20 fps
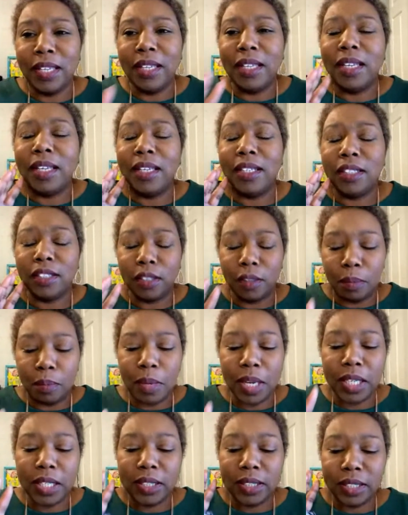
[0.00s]
It's
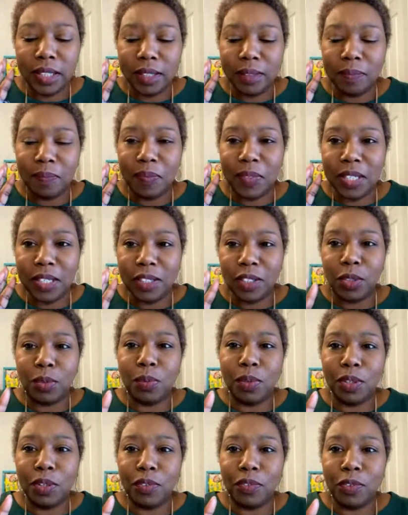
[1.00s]
amazing and it's
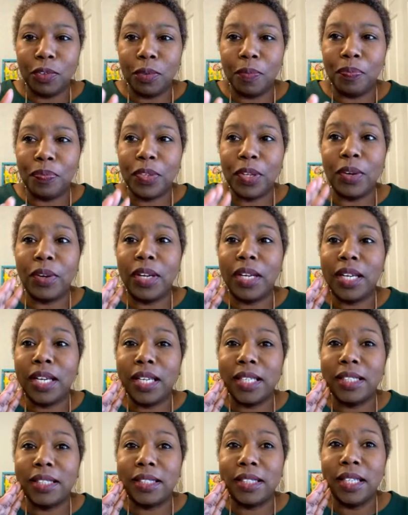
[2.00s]
wonderful. All right,
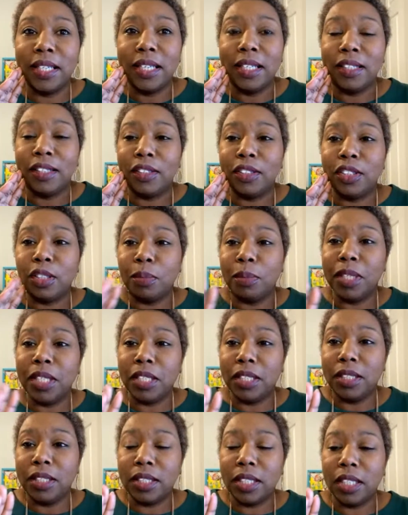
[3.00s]
guys, there's so many
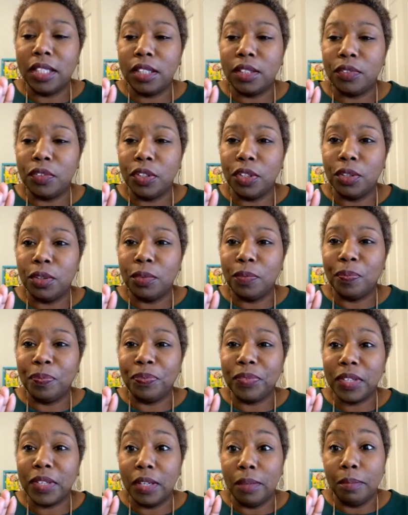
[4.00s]
good things for you,
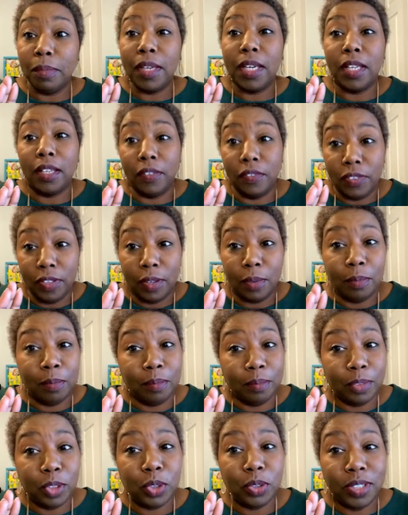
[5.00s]
and many of them,
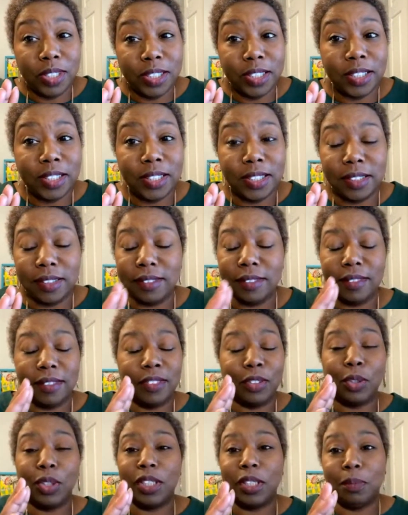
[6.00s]
trust us,
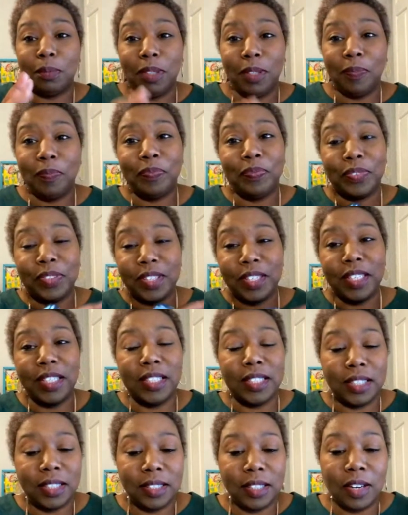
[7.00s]
trust me,
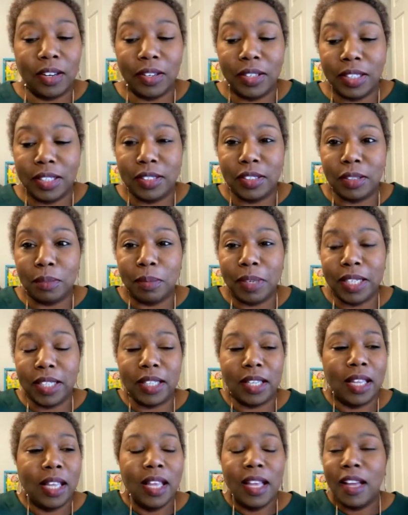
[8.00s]
in, are in Jamaica.
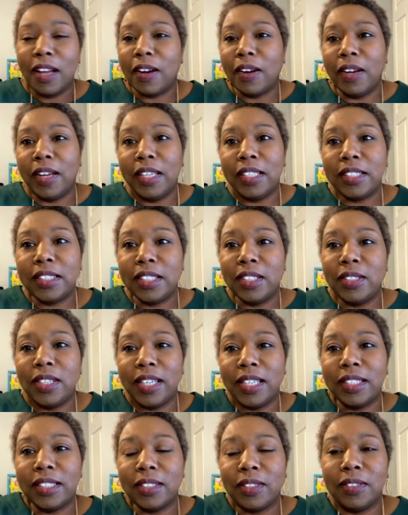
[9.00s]
All right, see you
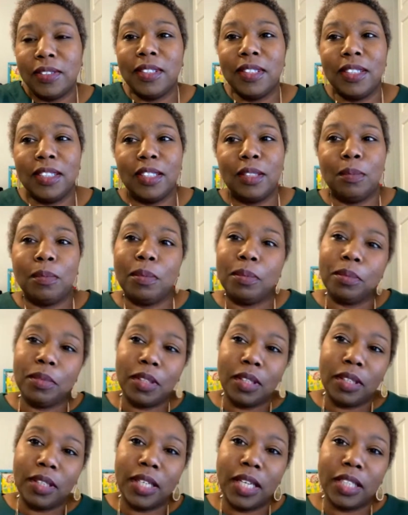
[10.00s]
guys on the next
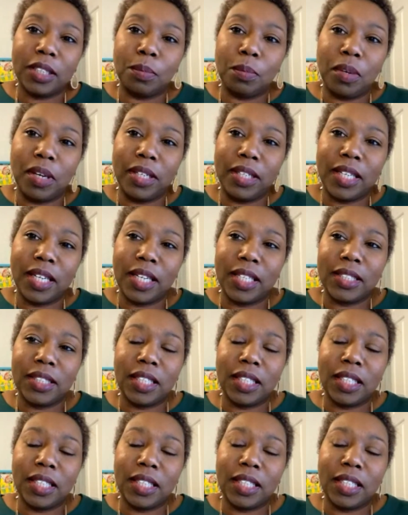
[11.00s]
next broadcast.